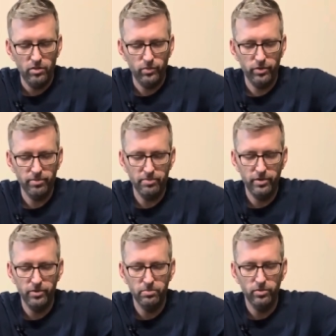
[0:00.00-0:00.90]
with my
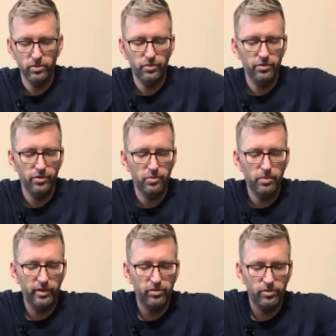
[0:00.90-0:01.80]
motherboard through the
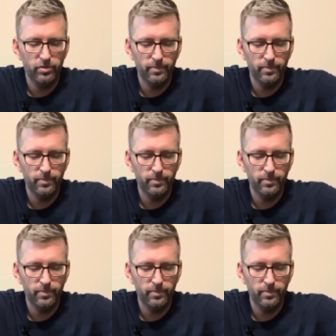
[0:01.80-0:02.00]
spacer.